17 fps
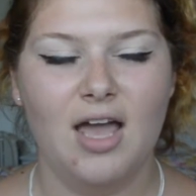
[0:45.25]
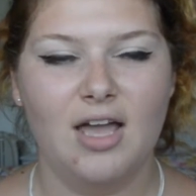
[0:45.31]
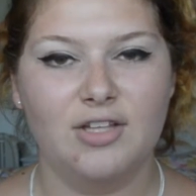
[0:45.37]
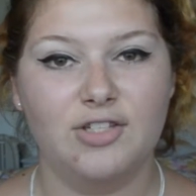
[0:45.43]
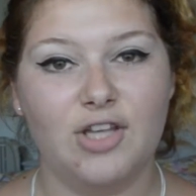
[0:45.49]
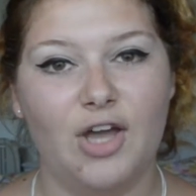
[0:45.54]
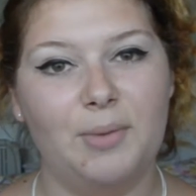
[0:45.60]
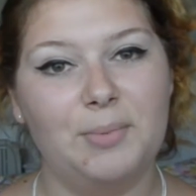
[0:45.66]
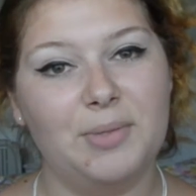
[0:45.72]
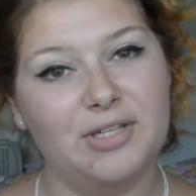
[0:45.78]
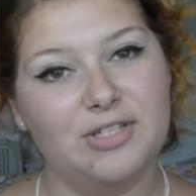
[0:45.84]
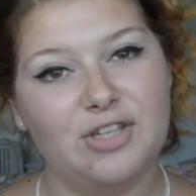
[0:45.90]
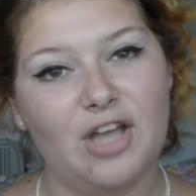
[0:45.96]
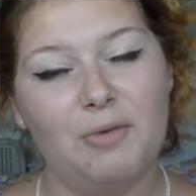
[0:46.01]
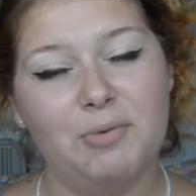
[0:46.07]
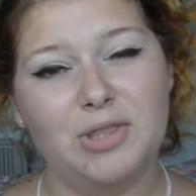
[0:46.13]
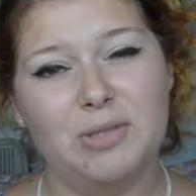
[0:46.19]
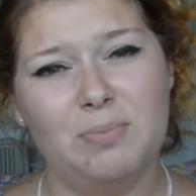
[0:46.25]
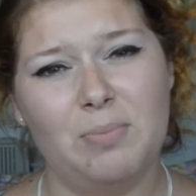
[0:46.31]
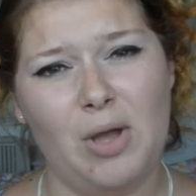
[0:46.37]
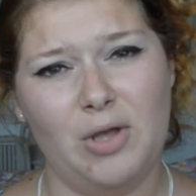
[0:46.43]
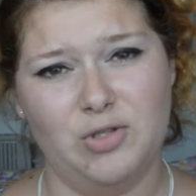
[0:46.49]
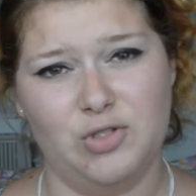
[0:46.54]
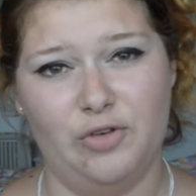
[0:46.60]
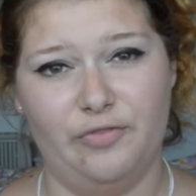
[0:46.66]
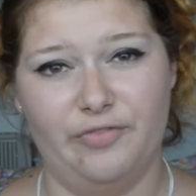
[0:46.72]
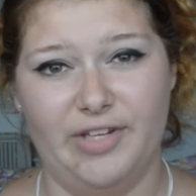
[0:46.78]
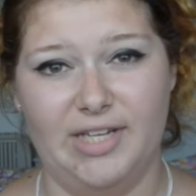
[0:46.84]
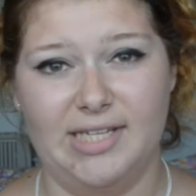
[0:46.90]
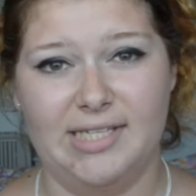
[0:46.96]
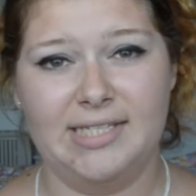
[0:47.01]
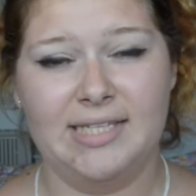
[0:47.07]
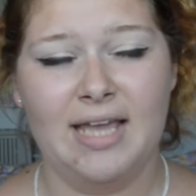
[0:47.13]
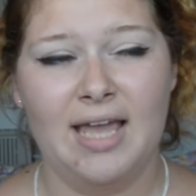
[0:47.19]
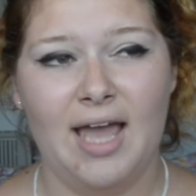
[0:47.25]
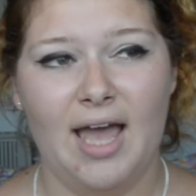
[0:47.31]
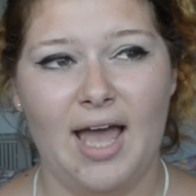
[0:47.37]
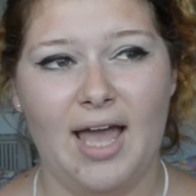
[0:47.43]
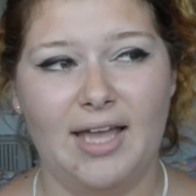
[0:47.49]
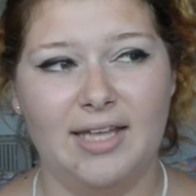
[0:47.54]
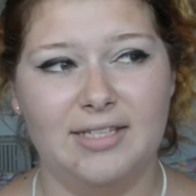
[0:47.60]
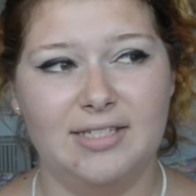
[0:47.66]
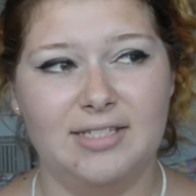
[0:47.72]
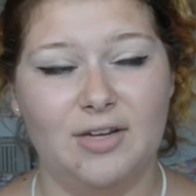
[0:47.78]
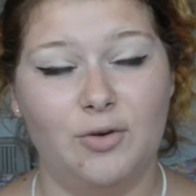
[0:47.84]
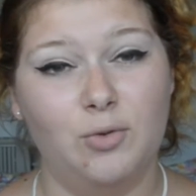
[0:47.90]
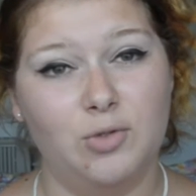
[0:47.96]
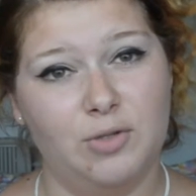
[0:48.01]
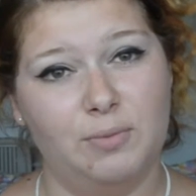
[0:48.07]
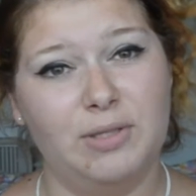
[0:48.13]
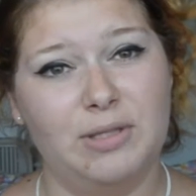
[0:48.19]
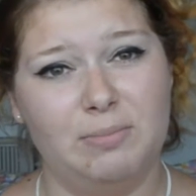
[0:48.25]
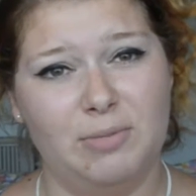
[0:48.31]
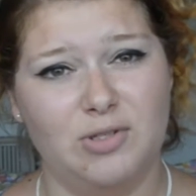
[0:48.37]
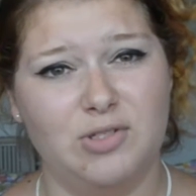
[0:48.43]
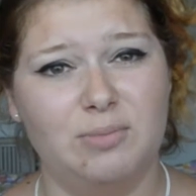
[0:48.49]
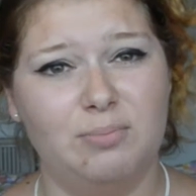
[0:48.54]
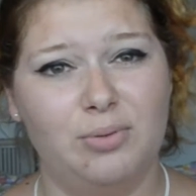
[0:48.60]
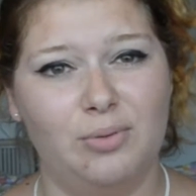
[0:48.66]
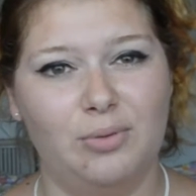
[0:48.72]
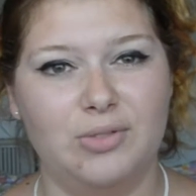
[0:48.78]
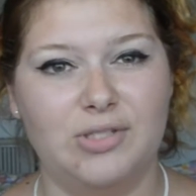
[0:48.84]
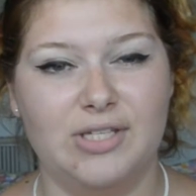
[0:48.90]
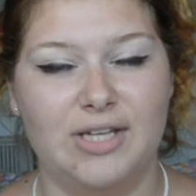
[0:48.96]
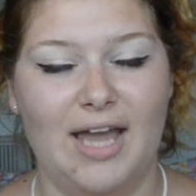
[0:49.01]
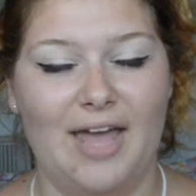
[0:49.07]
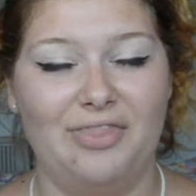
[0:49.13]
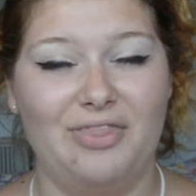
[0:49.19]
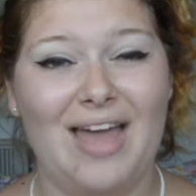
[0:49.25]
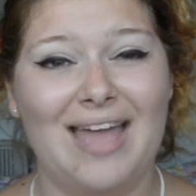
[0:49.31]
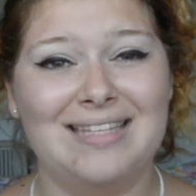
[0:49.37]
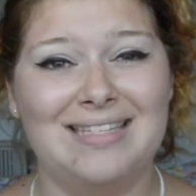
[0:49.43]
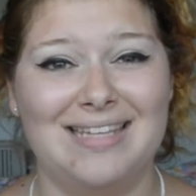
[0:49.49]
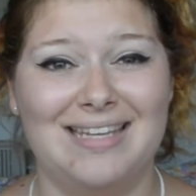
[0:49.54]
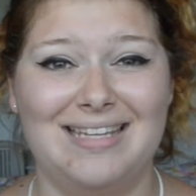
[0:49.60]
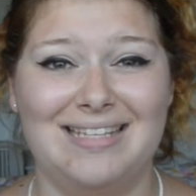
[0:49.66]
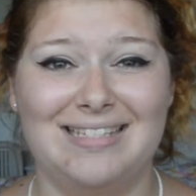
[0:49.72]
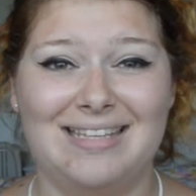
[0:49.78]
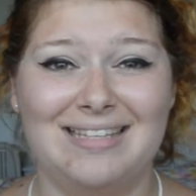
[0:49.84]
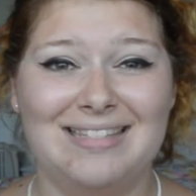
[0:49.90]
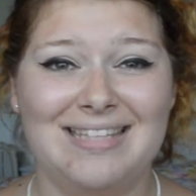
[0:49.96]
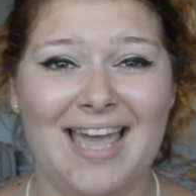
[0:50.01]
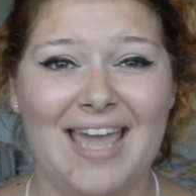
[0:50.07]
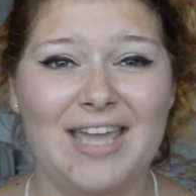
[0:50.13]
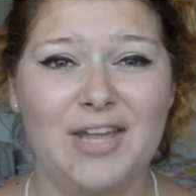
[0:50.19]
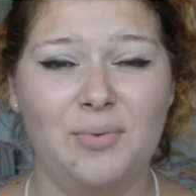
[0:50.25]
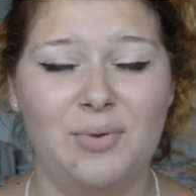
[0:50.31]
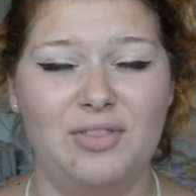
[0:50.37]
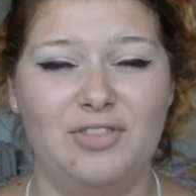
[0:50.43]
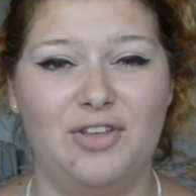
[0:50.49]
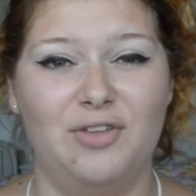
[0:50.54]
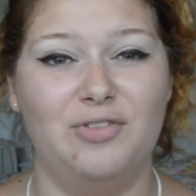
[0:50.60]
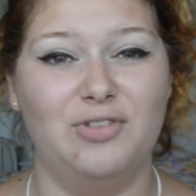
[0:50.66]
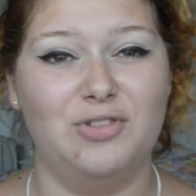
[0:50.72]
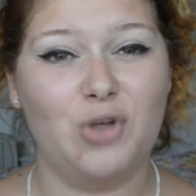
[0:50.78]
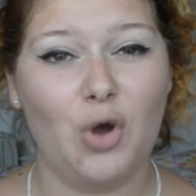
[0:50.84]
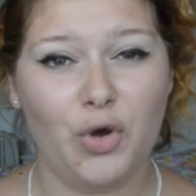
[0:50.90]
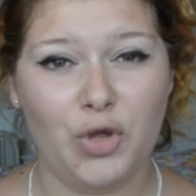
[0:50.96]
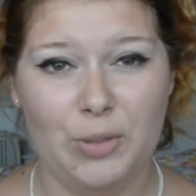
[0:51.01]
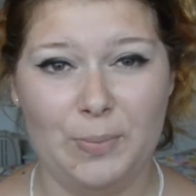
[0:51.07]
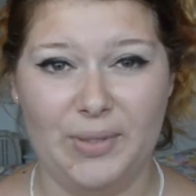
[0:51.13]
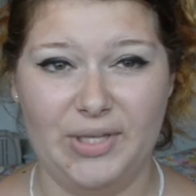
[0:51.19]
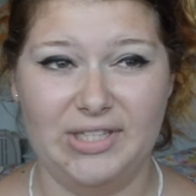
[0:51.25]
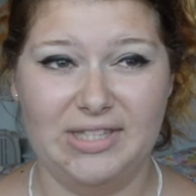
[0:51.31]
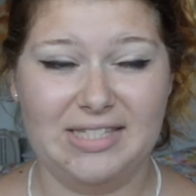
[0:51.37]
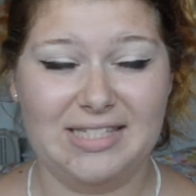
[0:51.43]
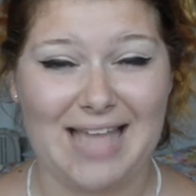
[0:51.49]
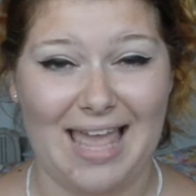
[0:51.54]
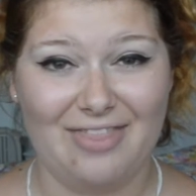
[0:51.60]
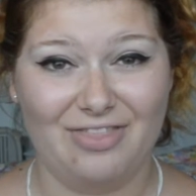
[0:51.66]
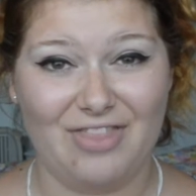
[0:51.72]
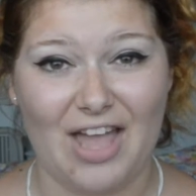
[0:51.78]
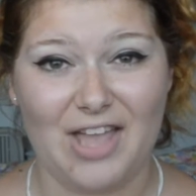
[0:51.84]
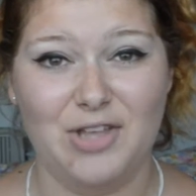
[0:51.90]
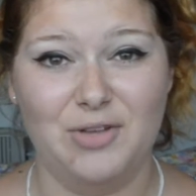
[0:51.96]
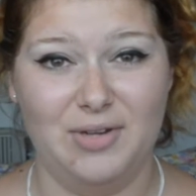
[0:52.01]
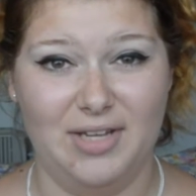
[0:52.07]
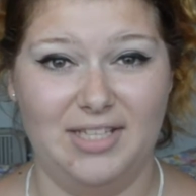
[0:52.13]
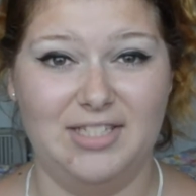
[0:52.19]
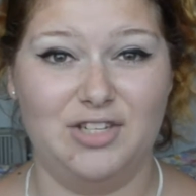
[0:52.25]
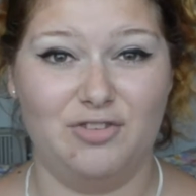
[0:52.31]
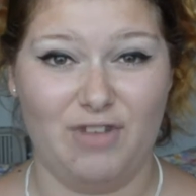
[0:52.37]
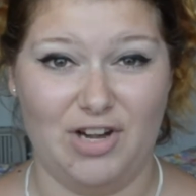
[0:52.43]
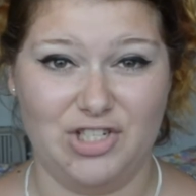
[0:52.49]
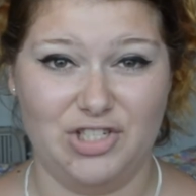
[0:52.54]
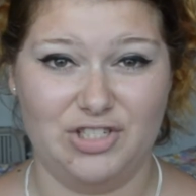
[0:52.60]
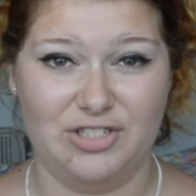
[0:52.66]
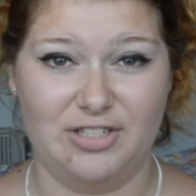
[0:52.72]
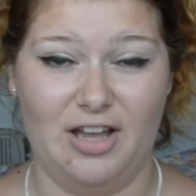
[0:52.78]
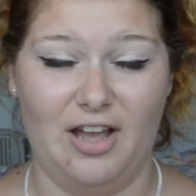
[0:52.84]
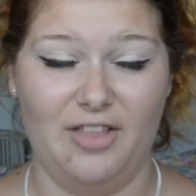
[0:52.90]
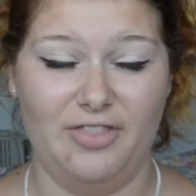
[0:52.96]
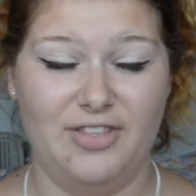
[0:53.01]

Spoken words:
So I'm going to start with the most obvious and also with the most important, and that is take with you the documents that you need to register.